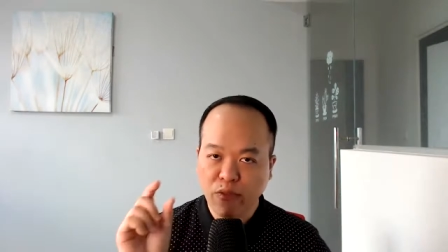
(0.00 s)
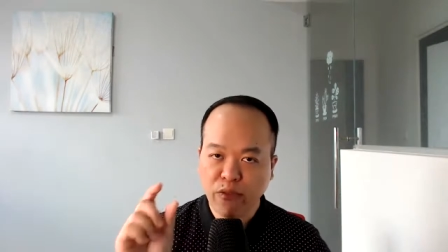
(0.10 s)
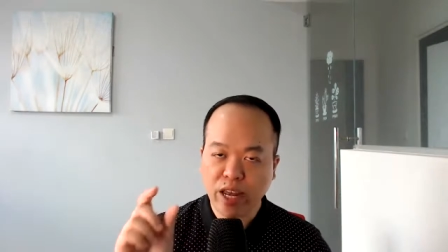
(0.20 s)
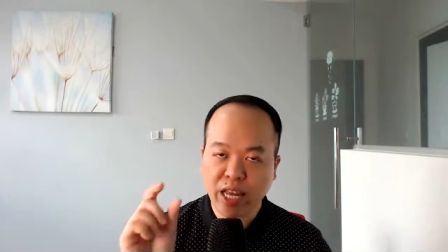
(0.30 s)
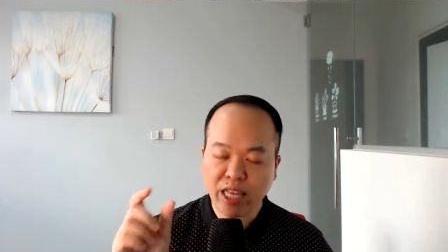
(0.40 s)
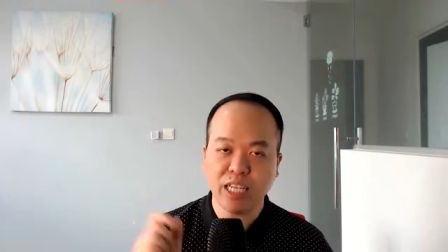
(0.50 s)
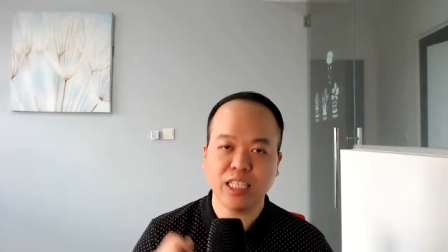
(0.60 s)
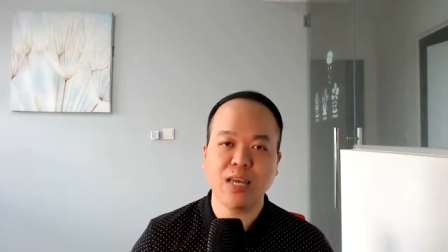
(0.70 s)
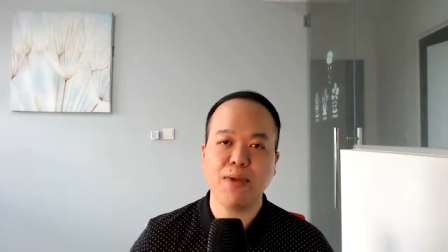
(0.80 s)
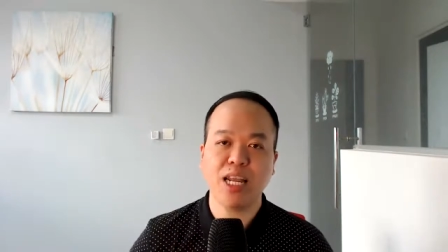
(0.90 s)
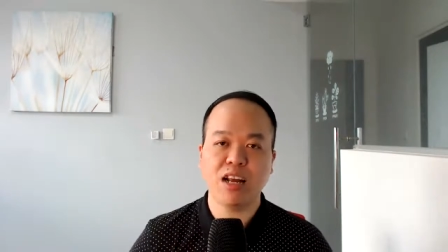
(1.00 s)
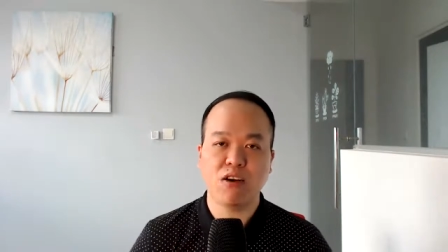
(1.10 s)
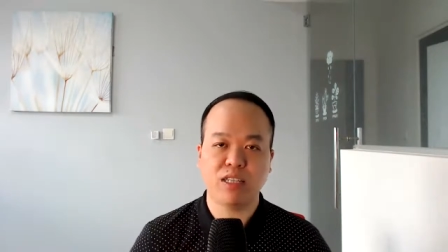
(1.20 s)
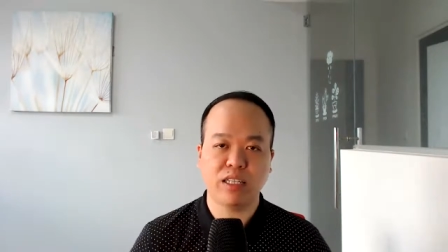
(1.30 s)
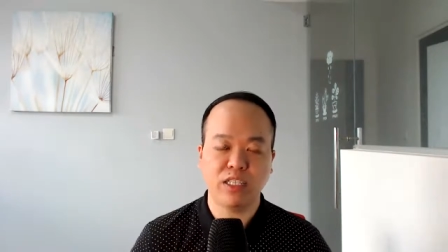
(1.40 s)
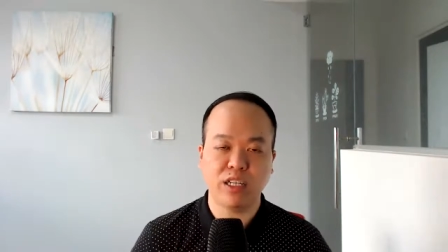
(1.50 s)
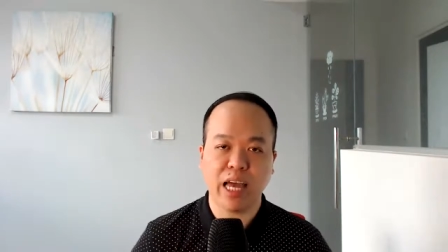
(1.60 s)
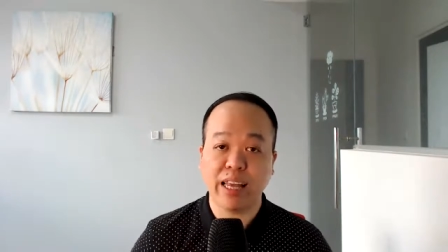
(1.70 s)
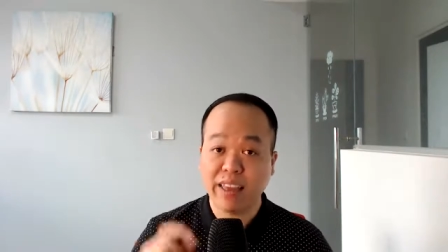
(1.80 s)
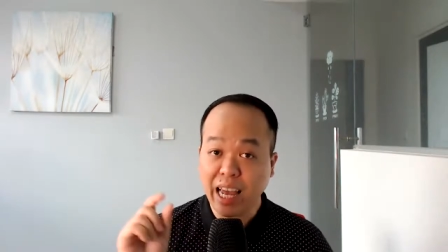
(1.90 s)
free 30 minute consultation.
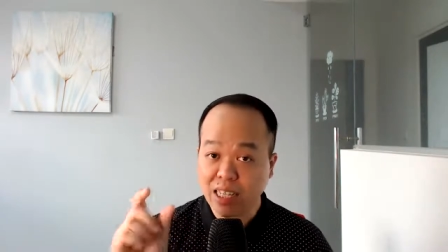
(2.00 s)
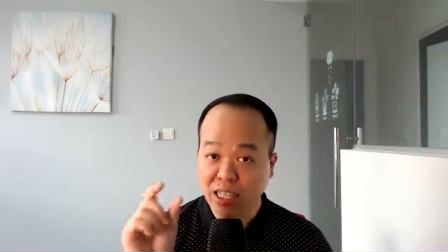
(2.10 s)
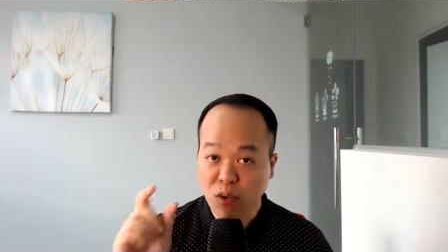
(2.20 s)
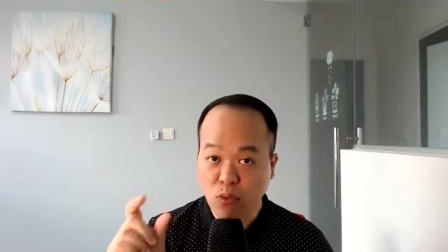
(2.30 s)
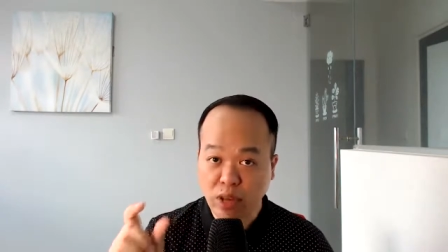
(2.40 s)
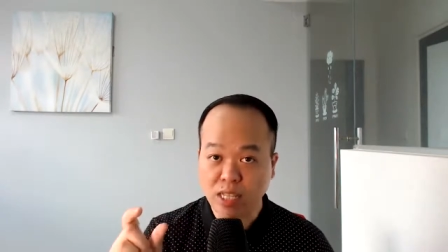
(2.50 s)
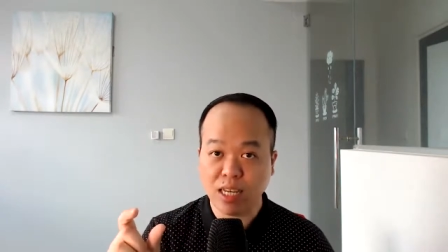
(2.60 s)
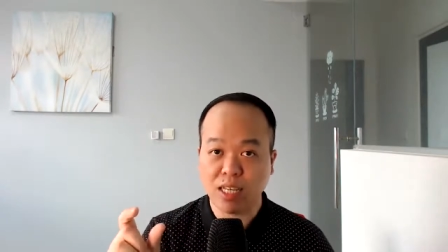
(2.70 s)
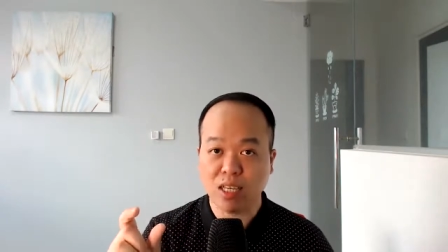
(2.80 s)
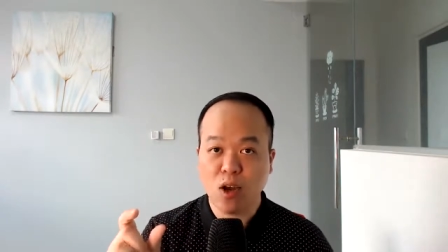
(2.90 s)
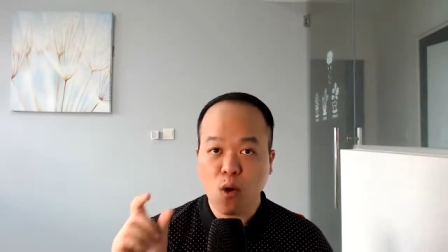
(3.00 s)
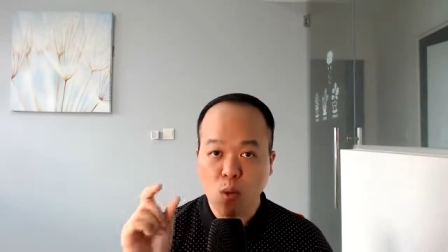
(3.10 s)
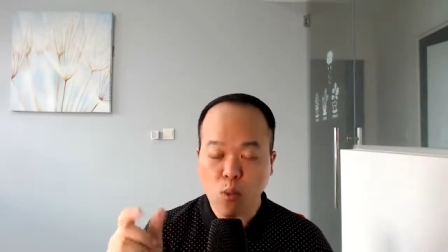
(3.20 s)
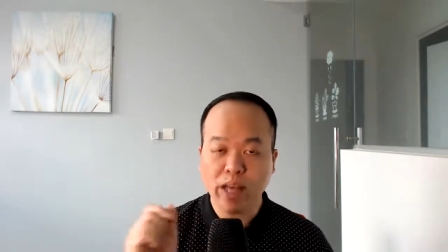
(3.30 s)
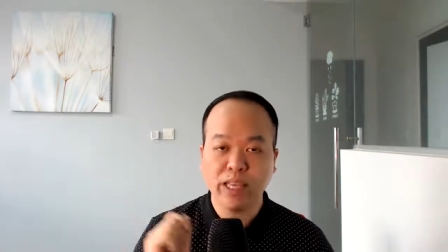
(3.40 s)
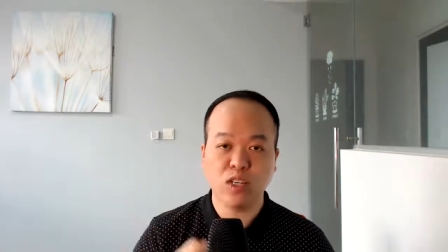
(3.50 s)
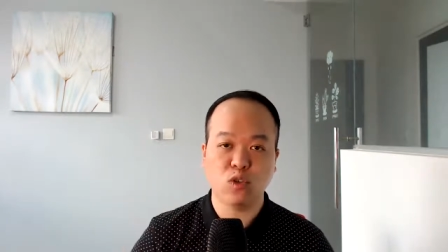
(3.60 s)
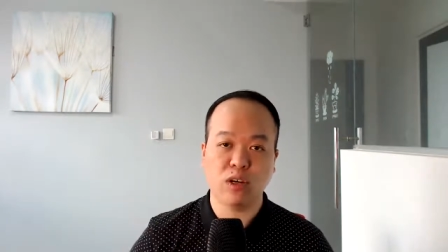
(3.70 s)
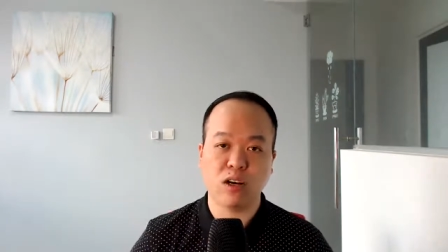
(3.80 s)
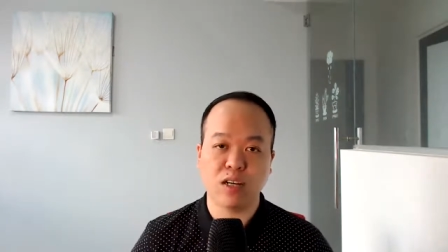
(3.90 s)
And that is the reason why they
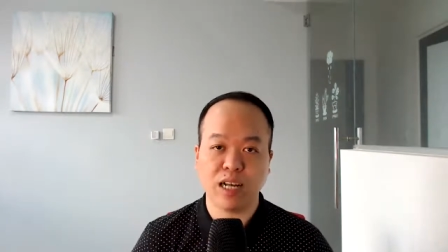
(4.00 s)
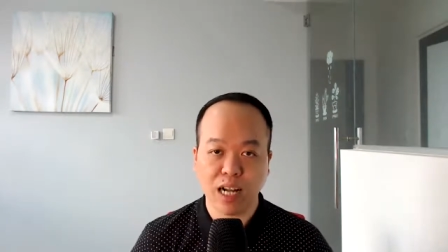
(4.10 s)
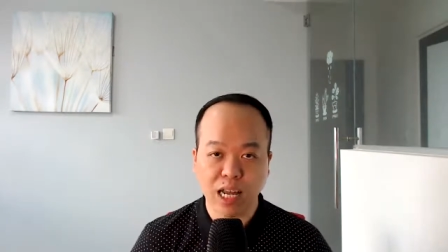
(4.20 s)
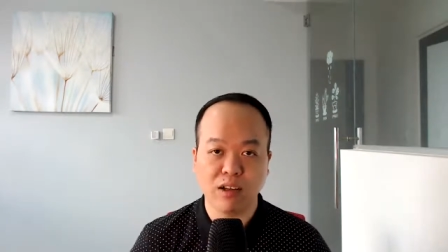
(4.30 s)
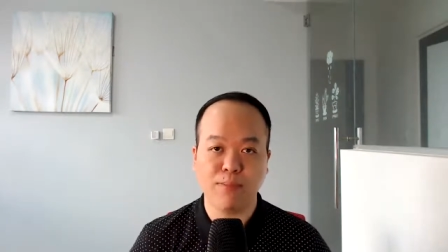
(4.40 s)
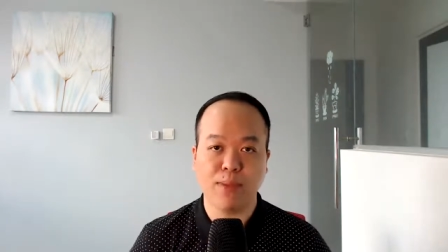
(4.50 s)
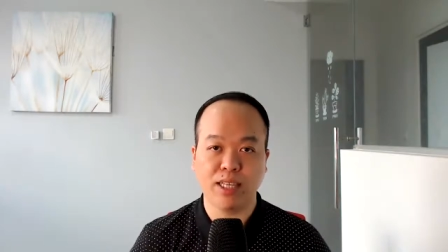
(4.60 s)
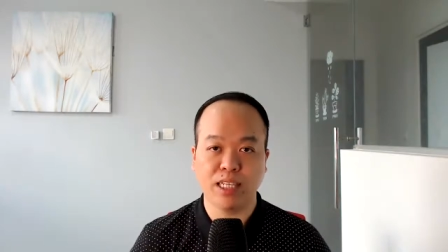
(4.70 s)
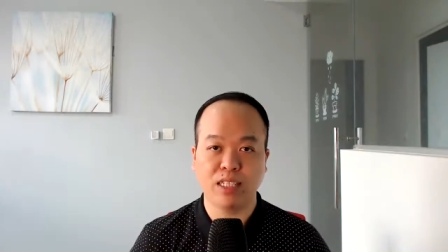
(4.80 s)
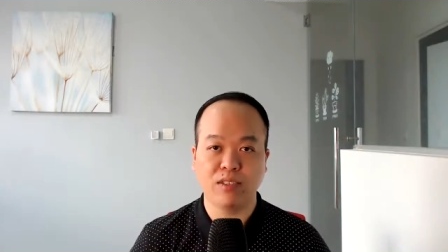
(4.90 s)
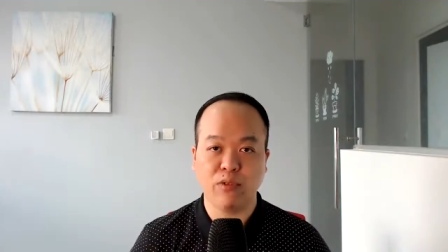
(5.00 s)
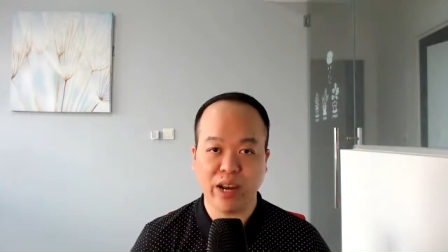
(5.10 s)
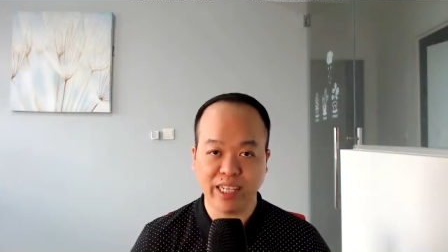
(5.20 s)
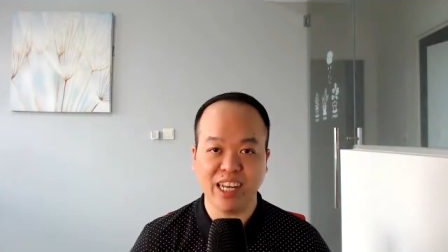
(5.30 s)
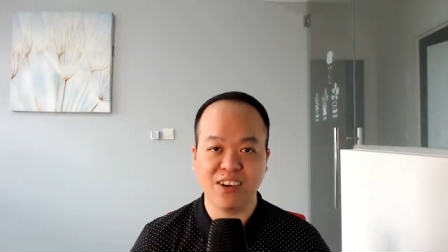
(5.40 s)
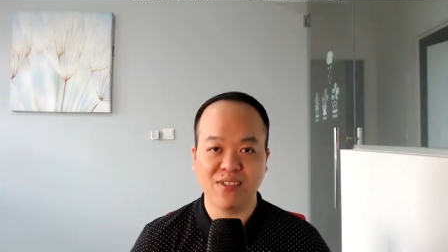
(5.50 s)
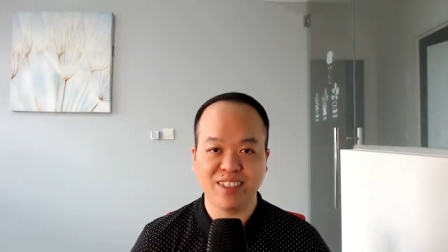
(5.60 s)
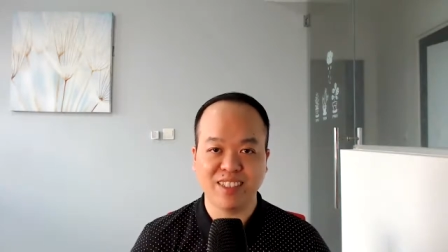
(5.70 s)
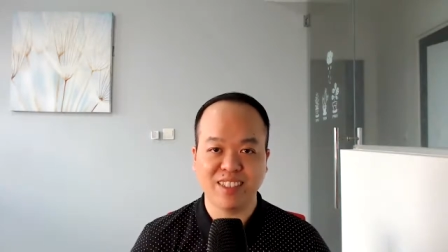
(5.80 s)
should click on the button right now.